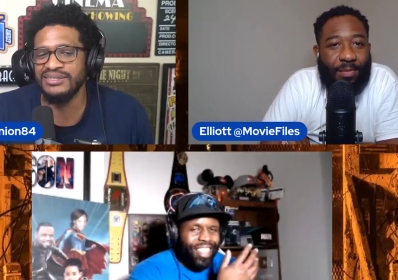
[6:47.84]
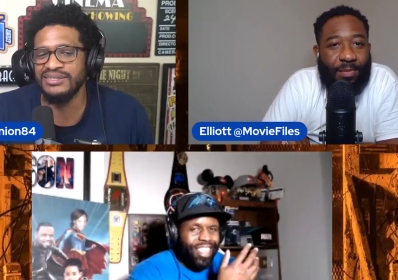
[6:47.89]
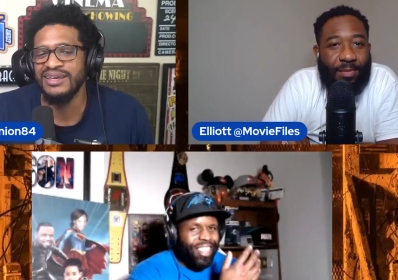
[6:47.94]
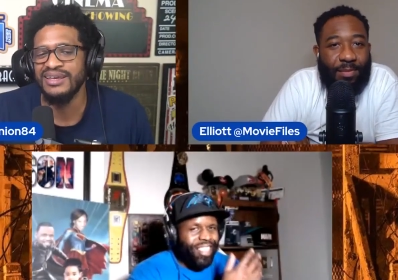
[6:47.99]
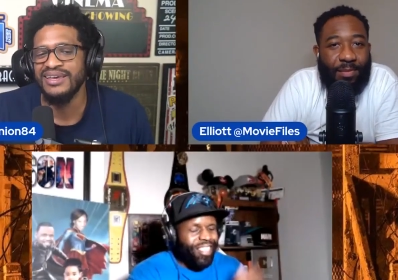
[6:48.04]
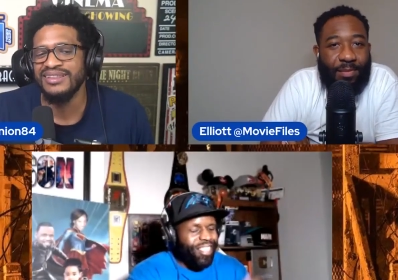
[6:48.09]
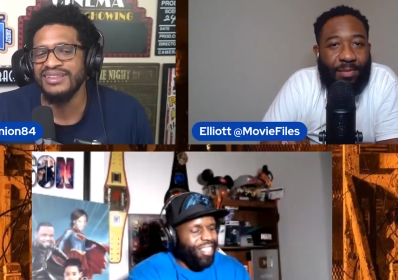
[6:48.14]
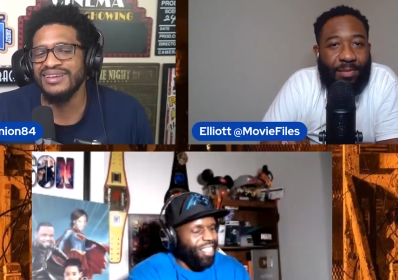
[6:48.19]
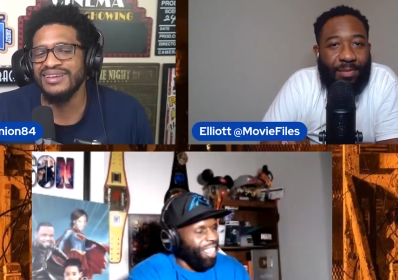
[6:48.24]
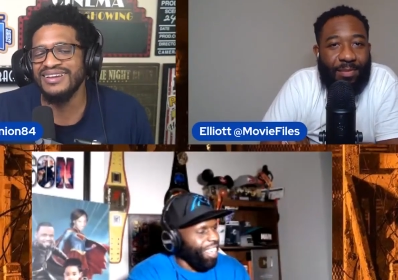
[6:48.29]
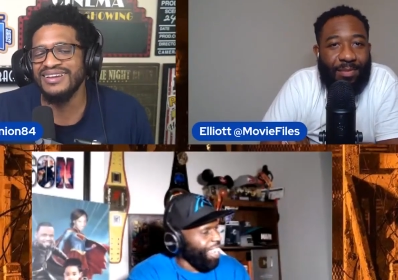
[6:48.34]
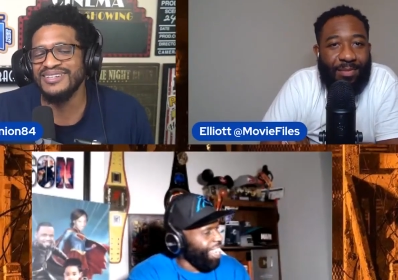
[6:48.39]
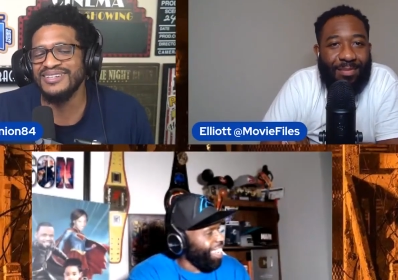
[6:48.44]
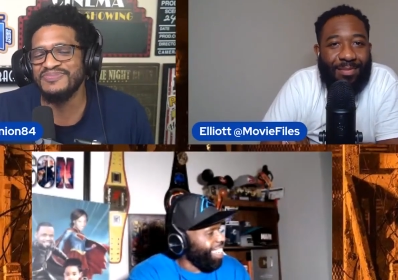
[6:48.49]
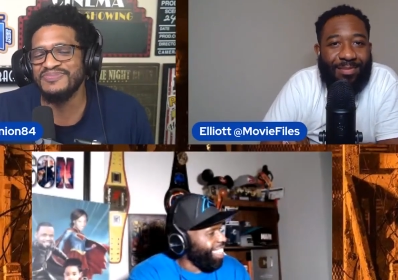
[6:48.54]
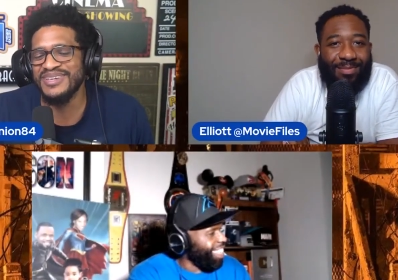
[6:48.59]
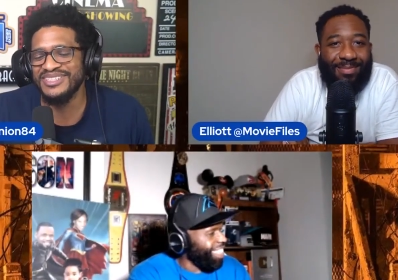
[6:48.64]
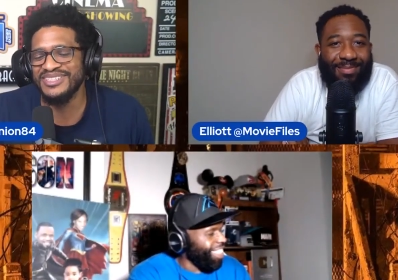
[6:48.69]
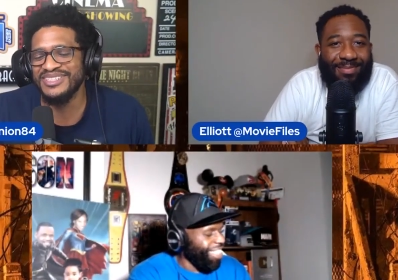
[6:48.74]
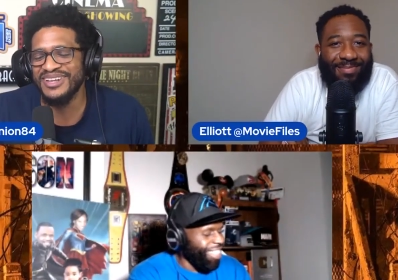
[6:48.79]
Speaker 1: that is Mr.
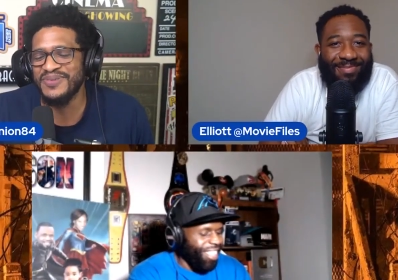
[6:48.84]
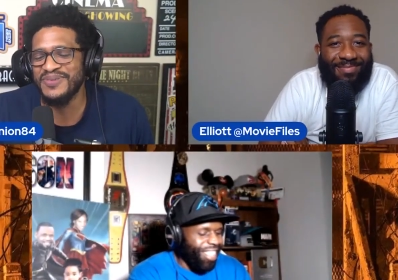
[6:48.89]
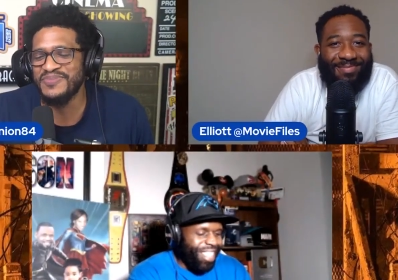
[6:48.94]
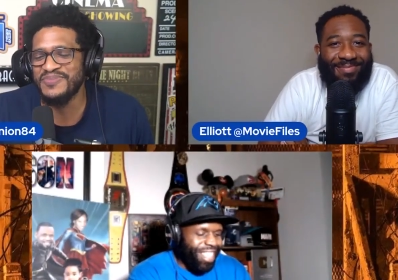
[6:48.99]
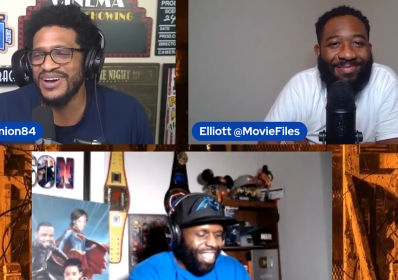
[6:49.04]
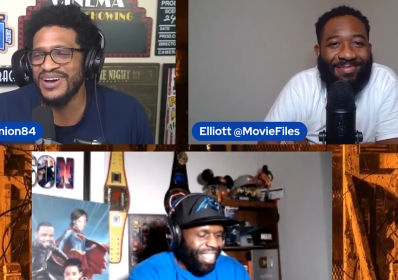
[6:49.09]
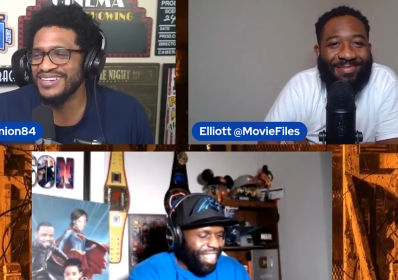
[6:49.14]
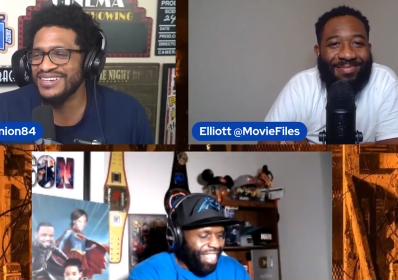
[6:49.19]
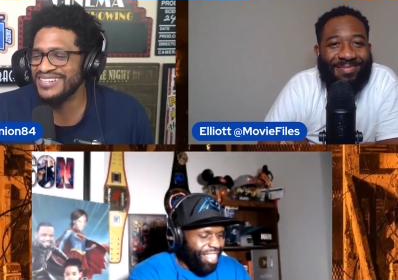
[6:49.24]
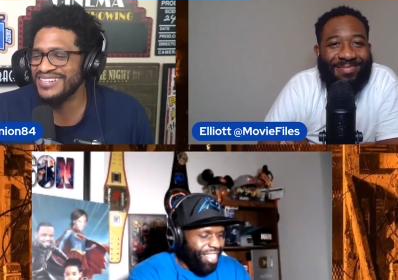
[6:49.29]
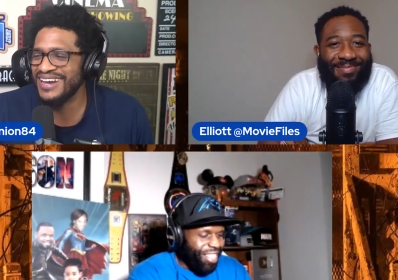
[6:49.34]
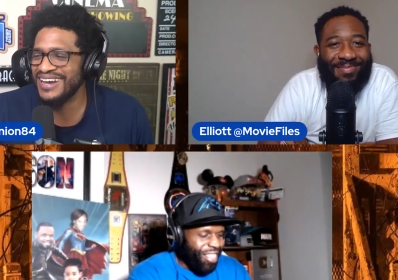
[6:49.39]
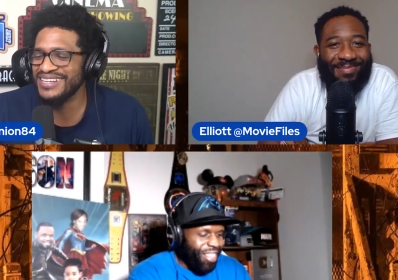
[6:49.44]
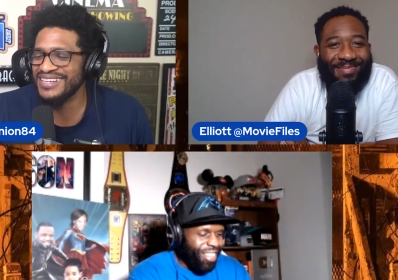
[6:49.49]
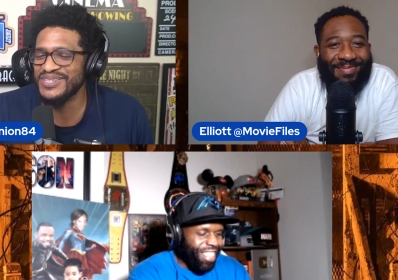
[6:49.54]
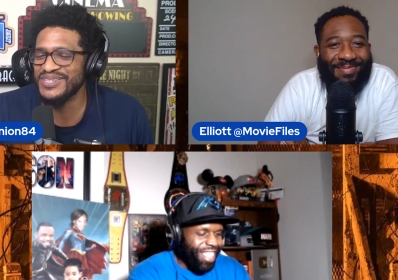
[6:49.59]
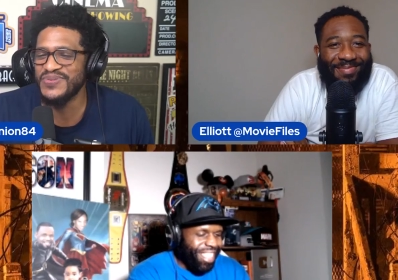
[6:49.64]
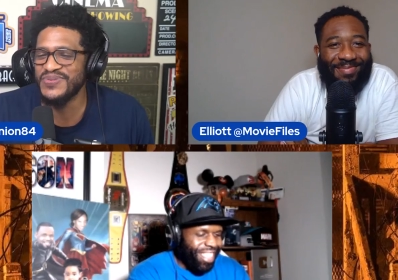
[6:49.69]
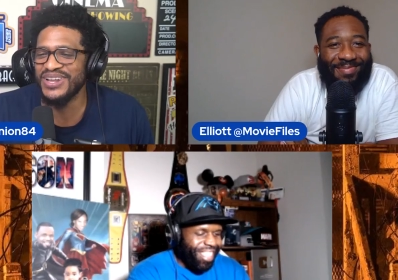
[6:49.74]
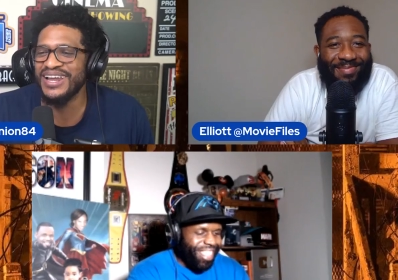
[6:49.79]
Lamont Tyson with
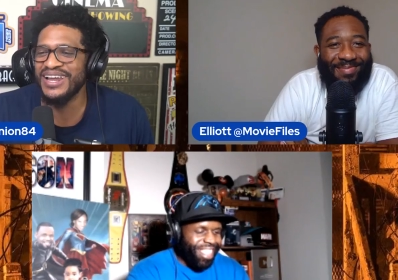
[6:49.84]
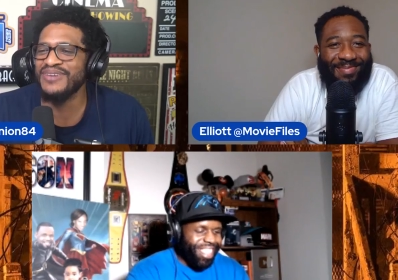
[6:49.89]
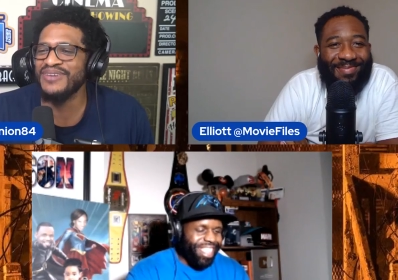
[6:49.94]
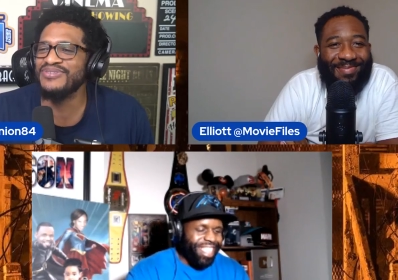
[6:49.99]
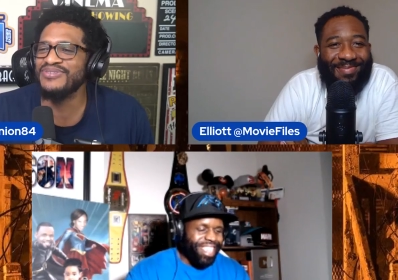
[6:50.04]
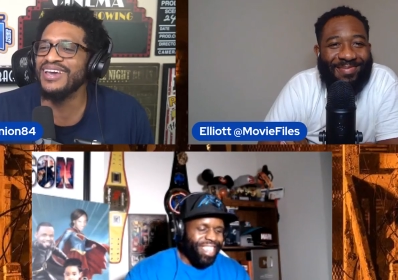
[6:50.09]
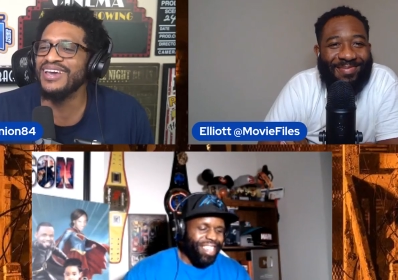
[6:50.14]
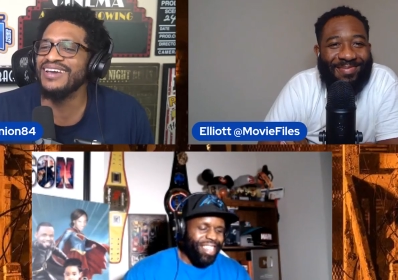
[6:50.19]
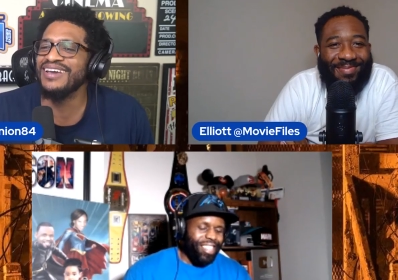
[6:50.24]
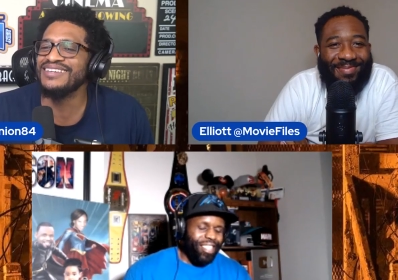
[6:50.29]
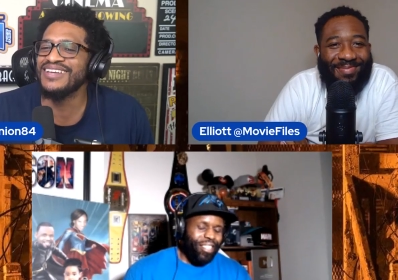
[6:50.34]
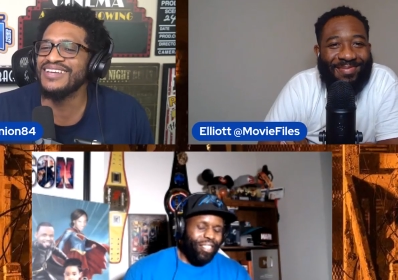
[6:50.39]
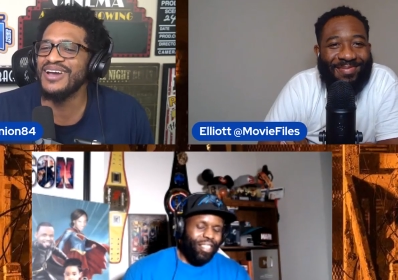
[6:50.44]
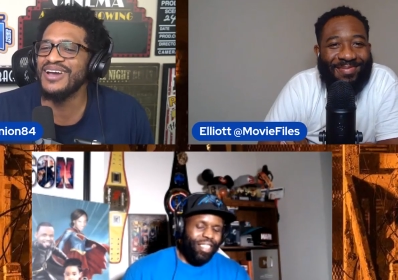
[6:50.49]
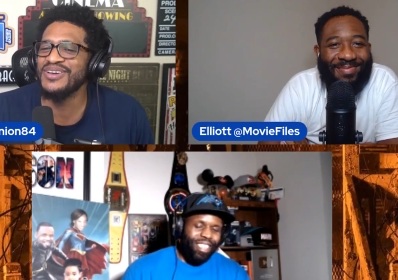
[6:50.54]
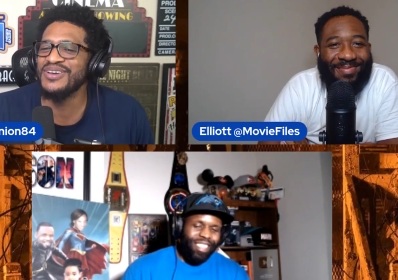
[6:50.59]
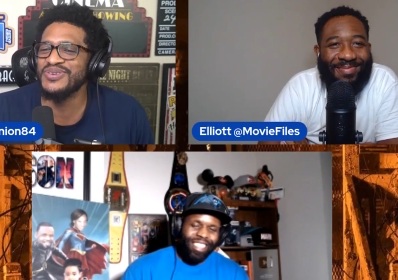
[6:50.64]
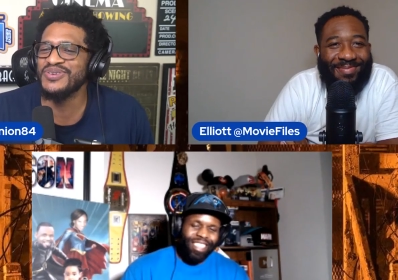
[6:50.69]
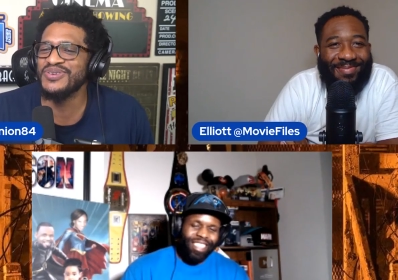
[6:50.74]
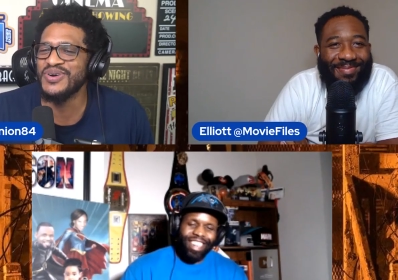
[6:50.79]
Life Gains. How you
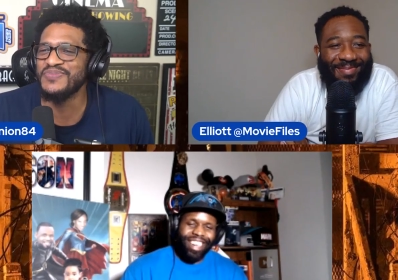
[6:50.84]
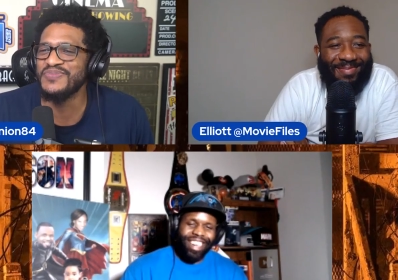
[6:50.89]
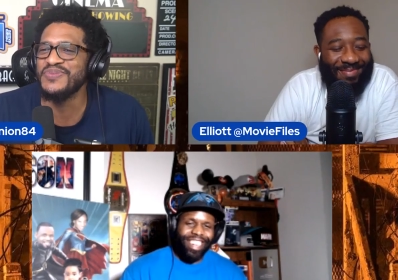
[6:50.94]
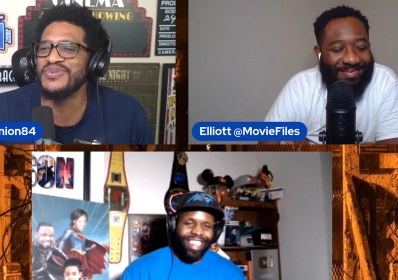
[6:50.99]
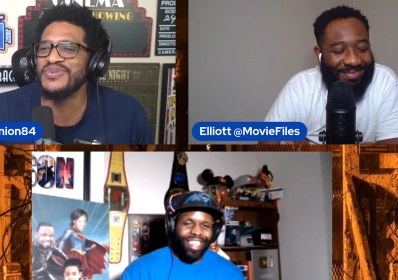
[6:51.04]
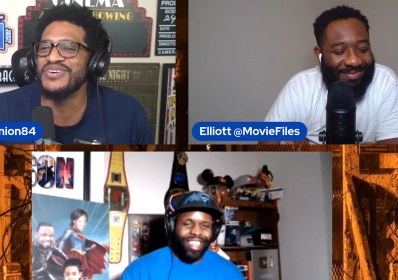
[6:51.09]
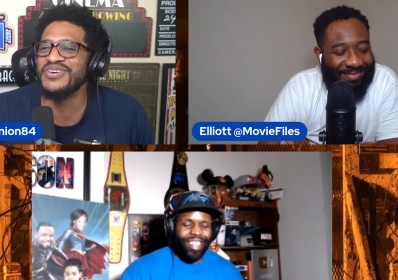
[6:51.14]
doing, my brother?